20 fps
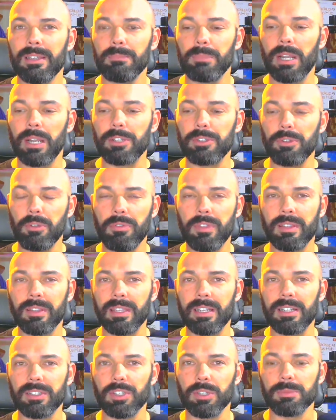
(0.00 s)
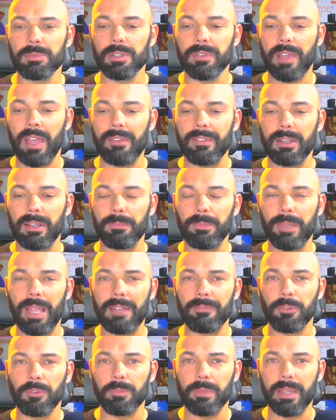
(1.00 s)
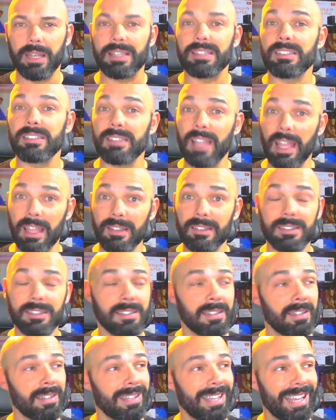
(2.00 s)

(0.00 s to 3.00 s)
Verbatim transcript: but I do think that in terms of having a platform that extends